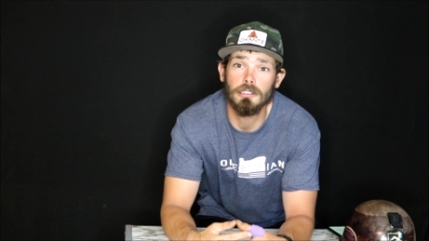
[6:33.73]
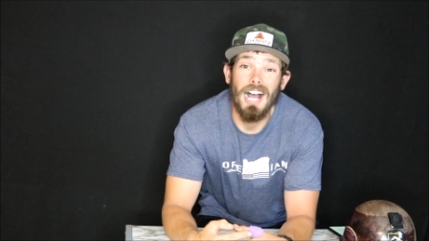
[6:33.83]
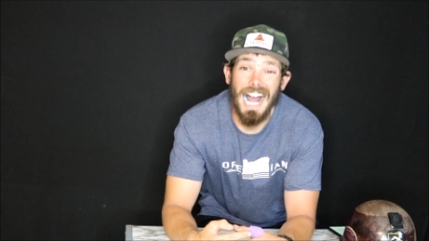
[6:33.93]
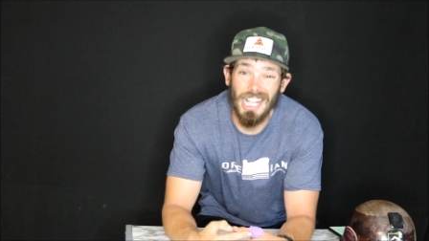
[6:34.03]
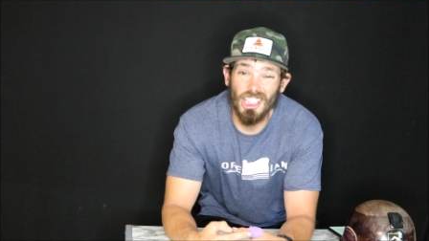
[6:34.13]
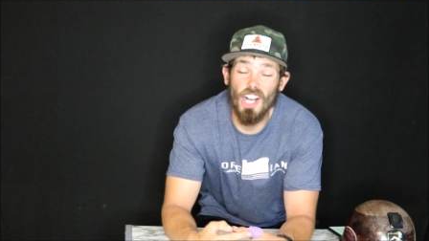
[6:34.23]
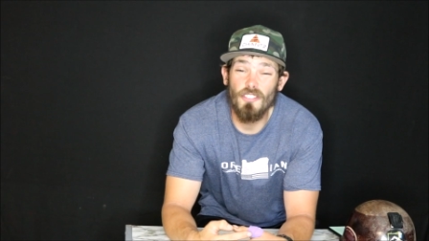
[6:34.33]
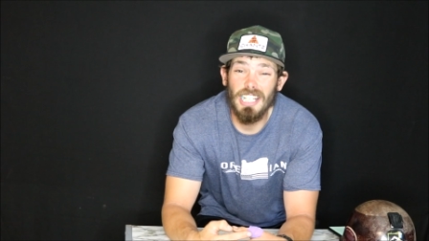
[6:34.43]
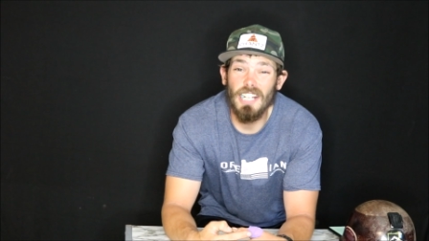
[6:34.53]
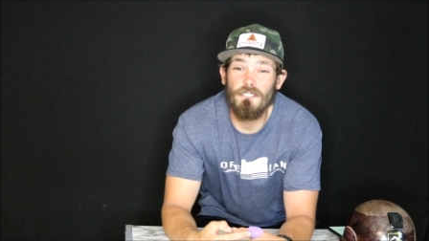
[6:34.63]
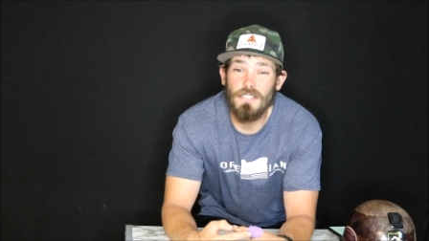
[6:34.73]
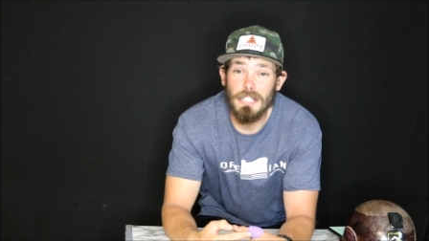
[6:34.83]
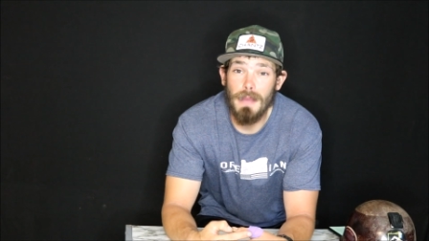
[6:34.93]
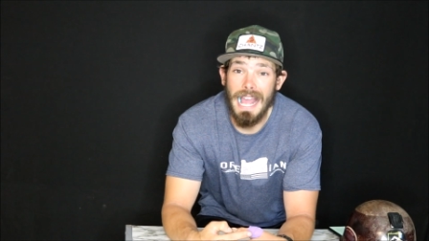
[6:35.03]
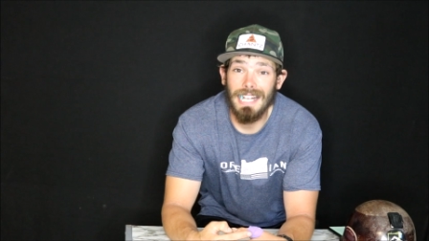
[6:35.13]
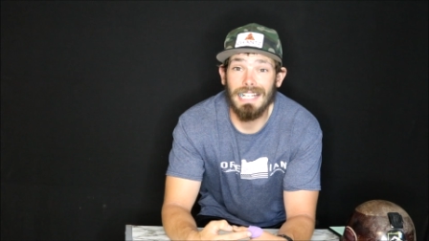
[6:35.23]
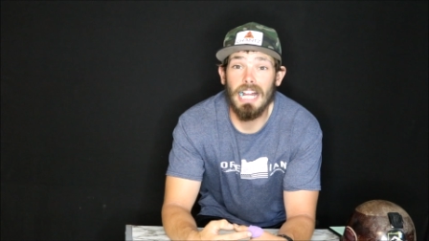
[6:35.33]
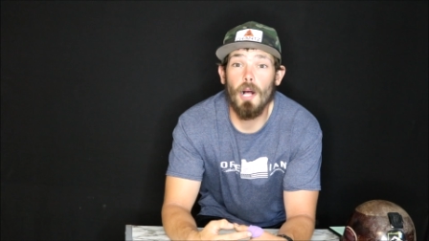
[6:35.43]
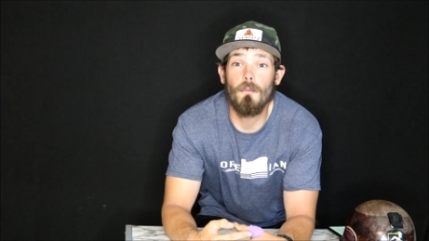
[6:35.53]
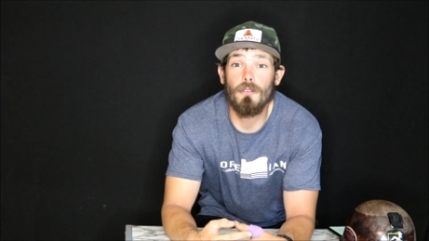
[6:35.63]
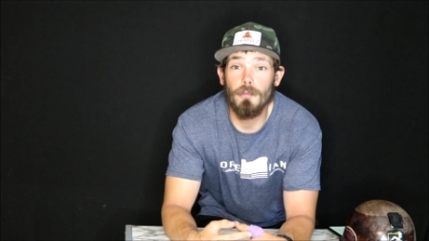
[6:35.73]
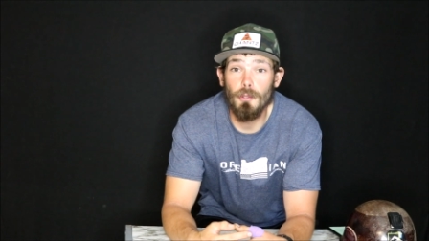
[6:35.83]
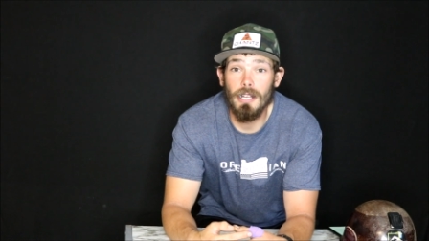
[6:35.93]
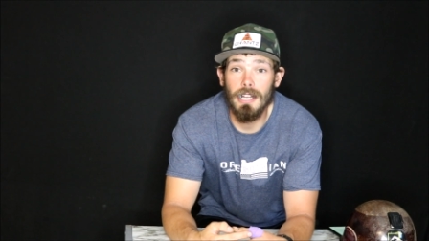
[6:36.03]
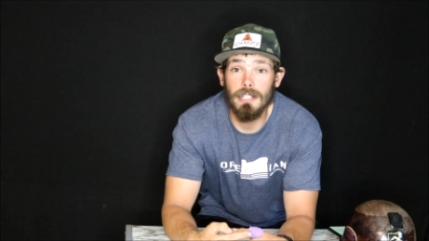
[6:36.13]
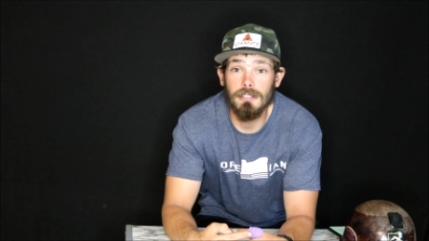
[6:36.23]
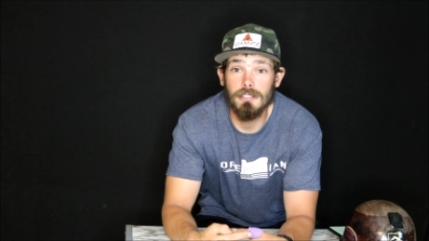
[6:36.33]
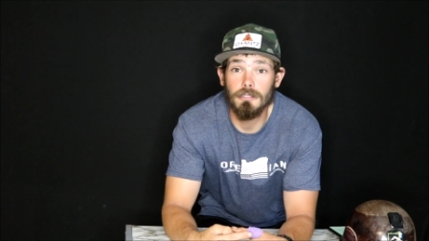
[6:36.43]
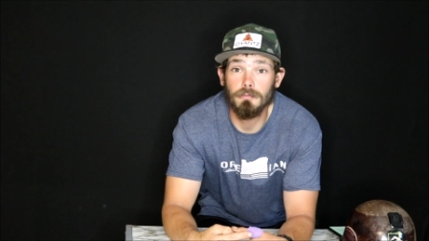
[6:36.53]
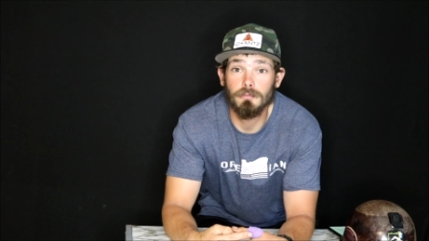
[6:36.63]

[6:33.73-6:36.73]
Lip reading: I love getting feedback and help from you guys.